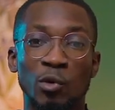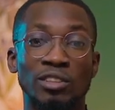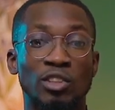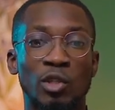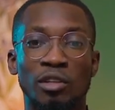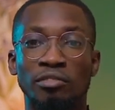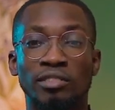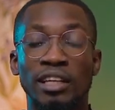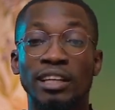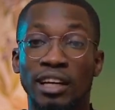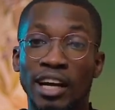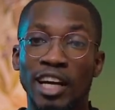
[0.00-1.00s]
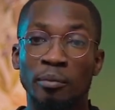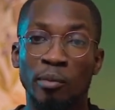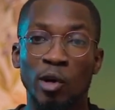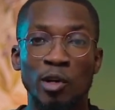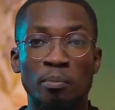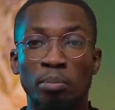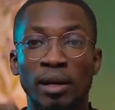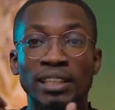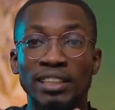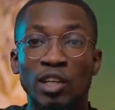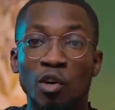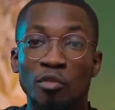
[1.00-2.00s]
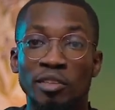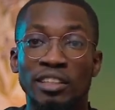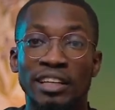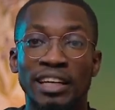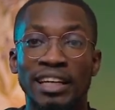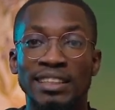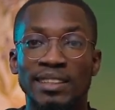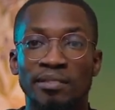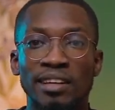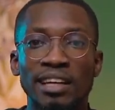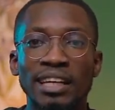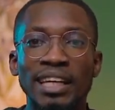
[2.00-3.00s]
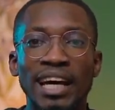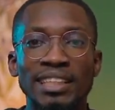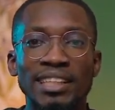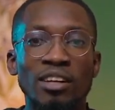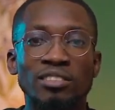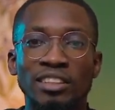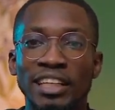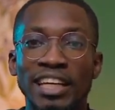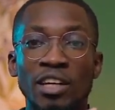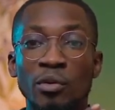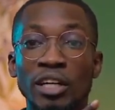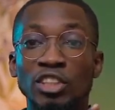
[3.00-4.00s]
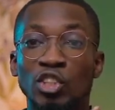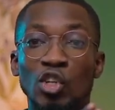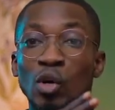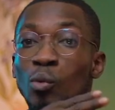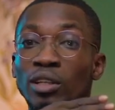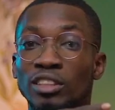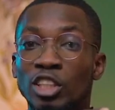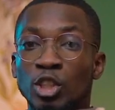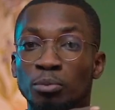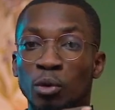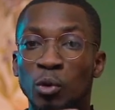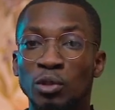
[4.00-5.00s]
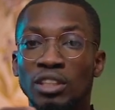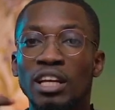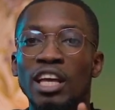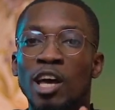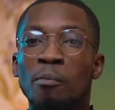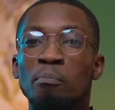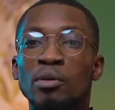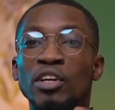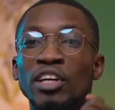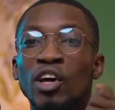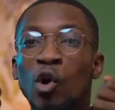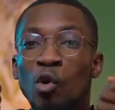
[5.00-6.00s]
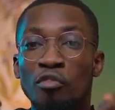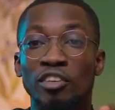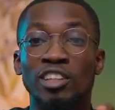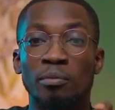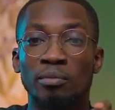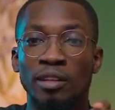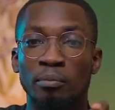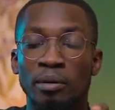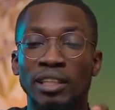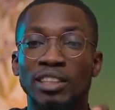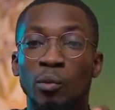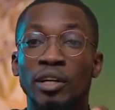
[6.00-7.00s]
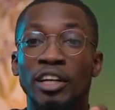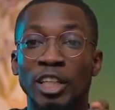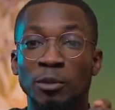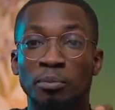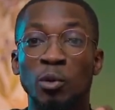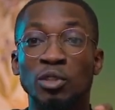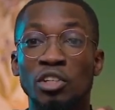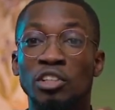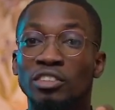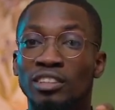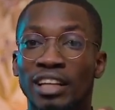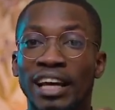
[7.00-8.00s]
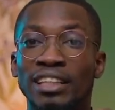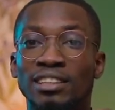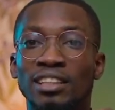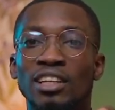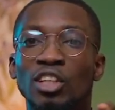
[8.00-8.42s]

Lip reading: they would sort of take a cardboard, place it over the negative, cut out the areas they don't want exposed, and put it over the picture when they're exposing it to light,